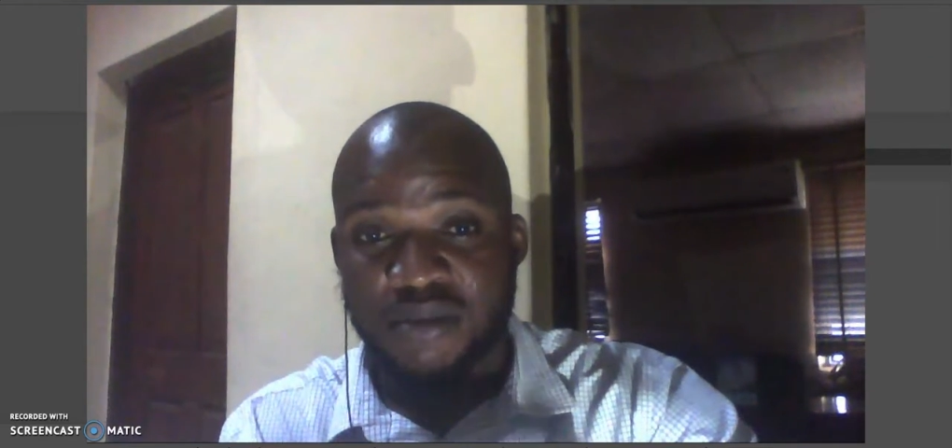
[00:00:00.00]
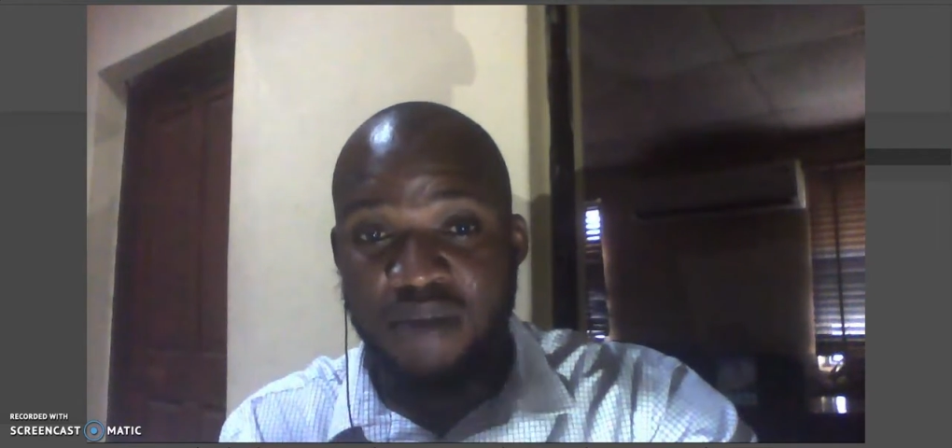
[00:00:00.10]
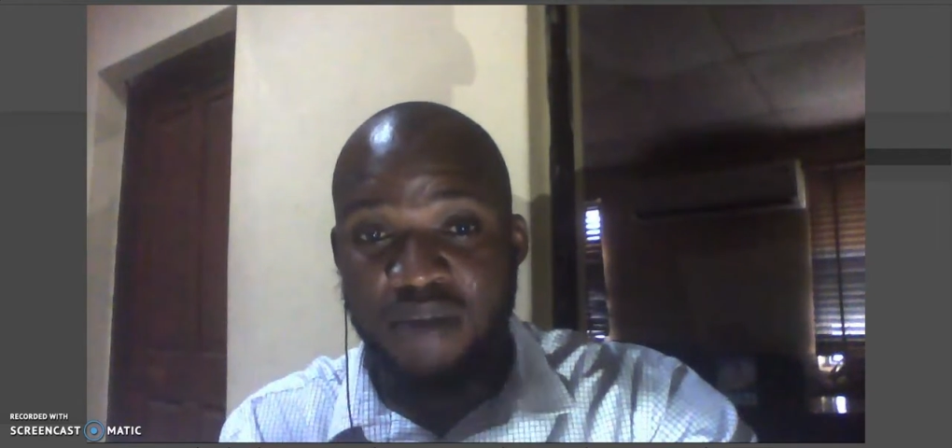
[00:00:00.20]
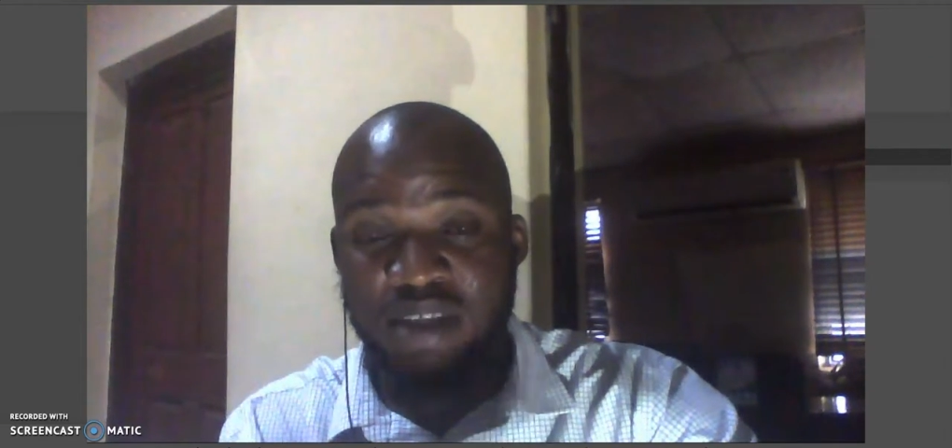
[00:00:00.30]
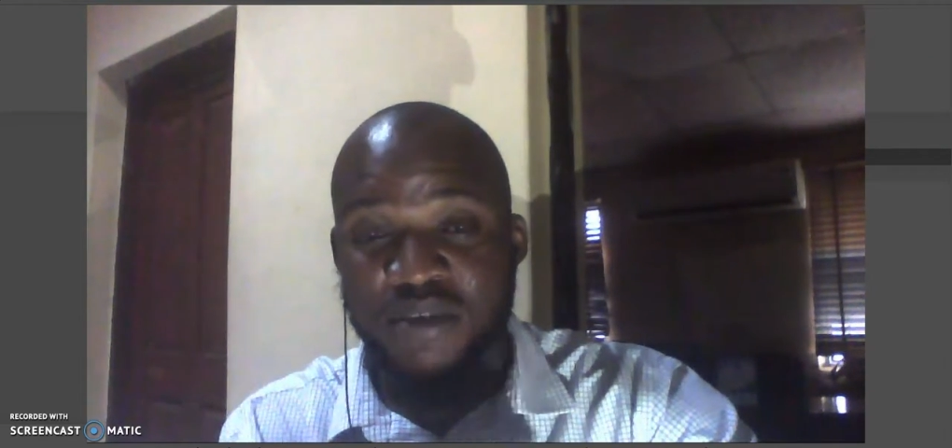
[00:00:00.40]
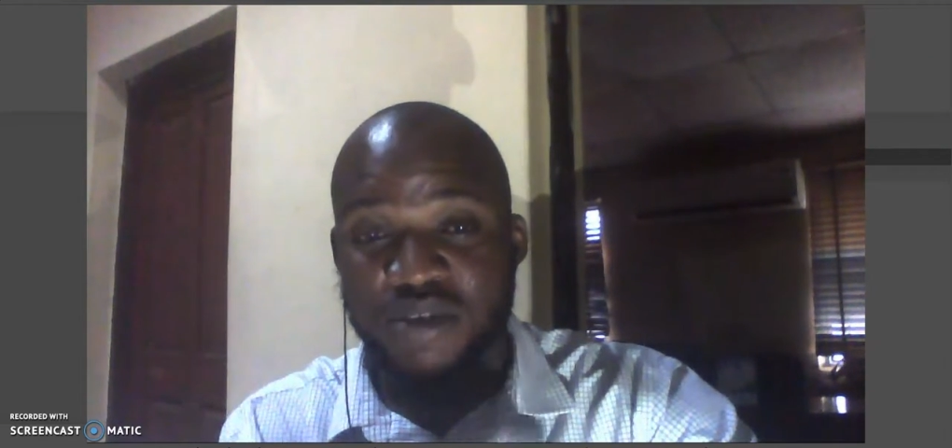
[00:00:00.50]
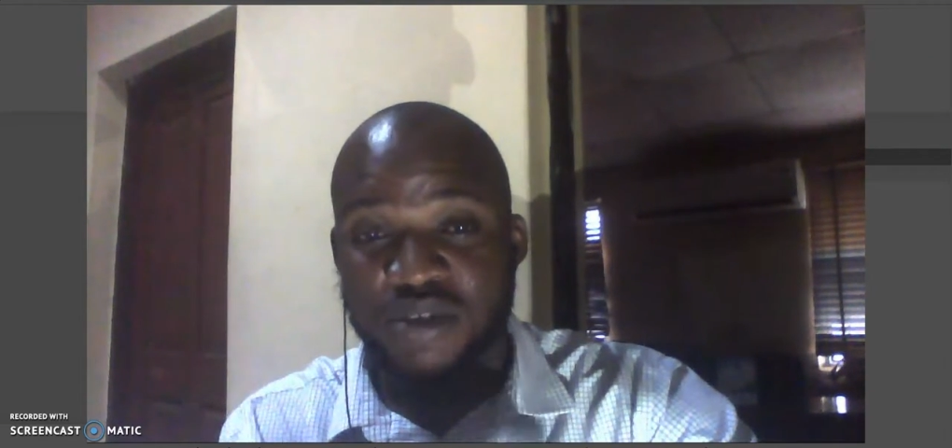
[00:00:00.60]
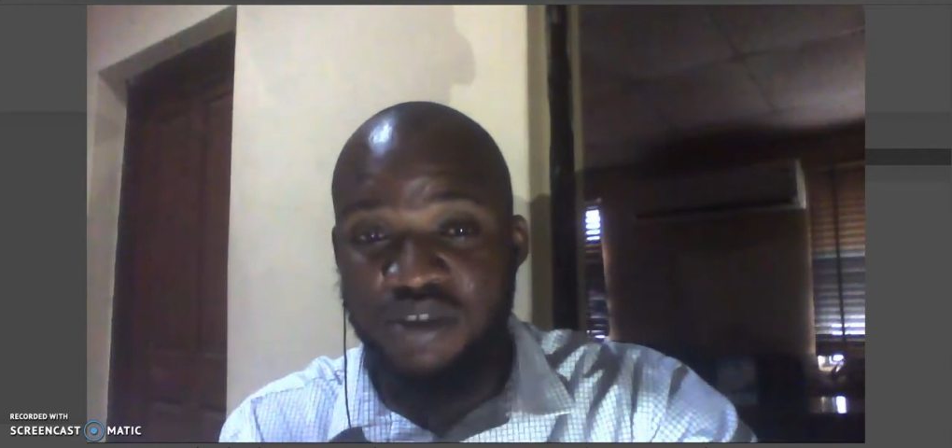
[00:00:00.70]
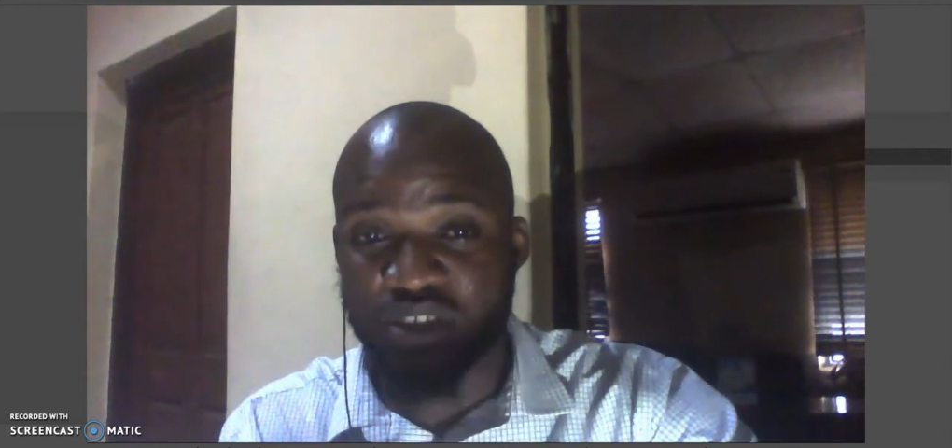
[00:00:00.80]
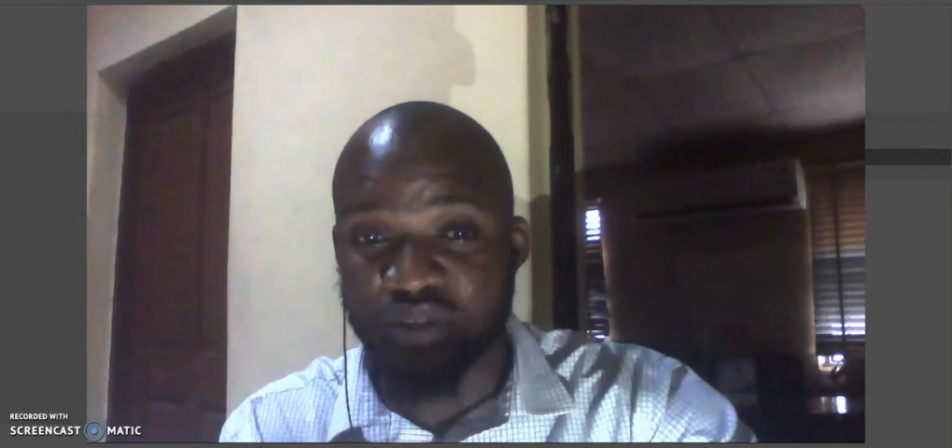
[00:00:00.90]
mining
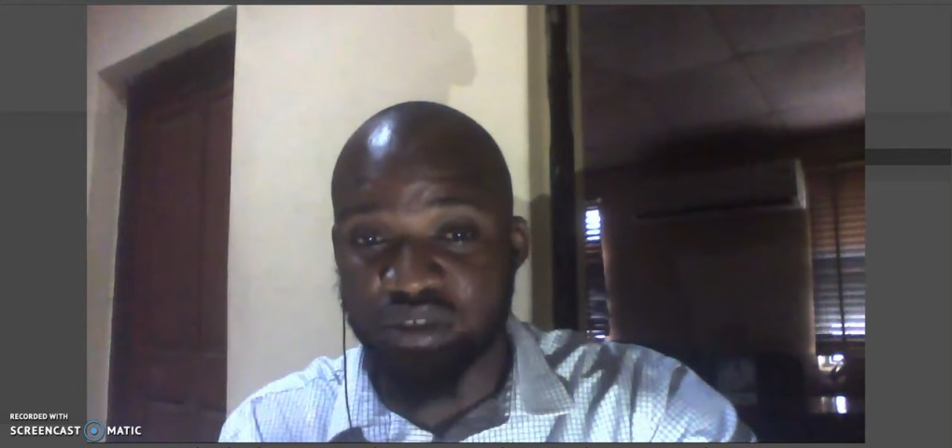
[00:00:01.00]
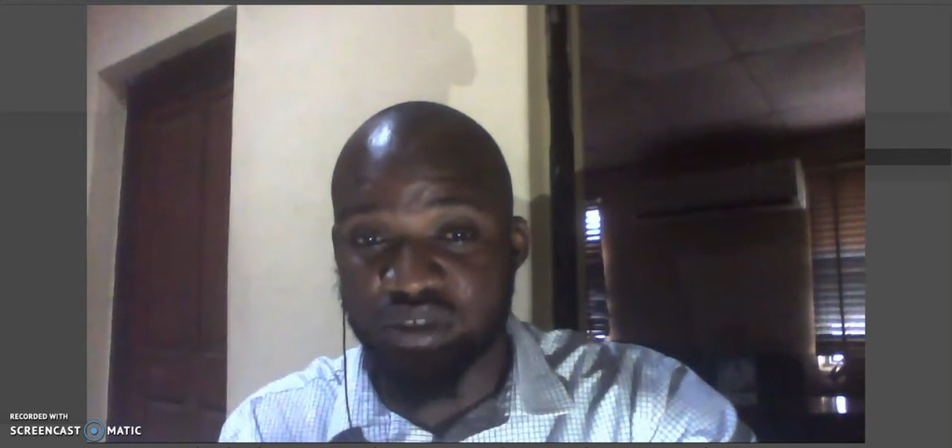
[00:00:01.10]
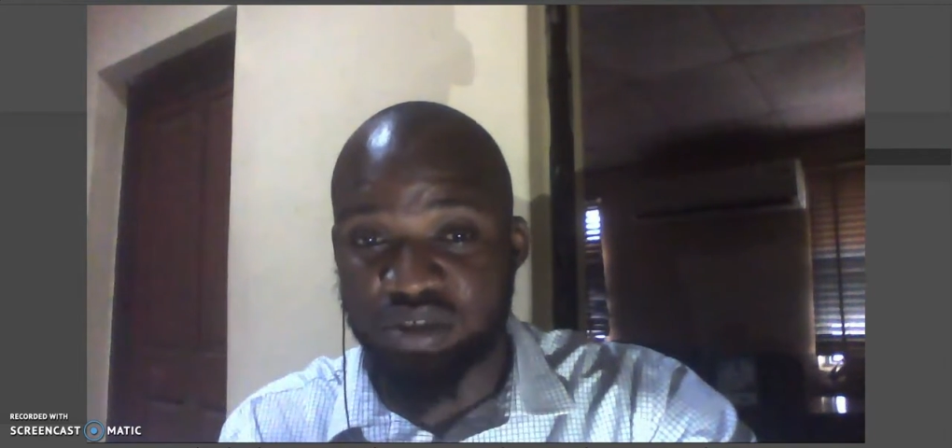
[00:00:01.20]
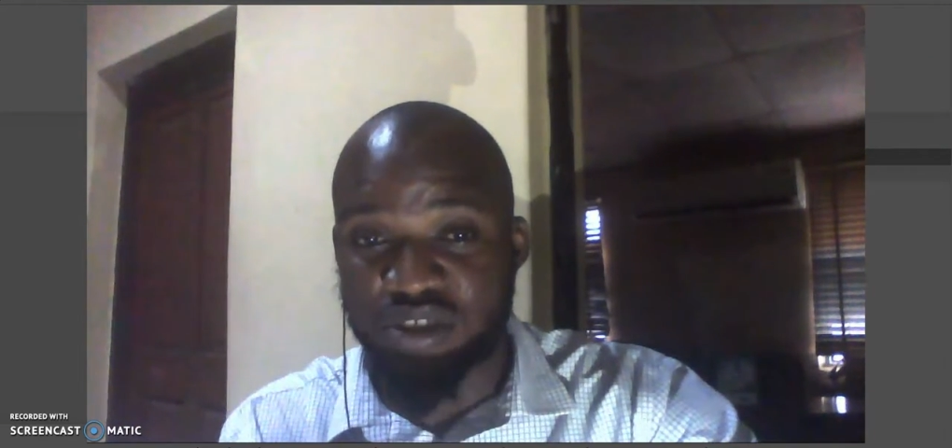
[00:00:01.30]
becomes very difficult.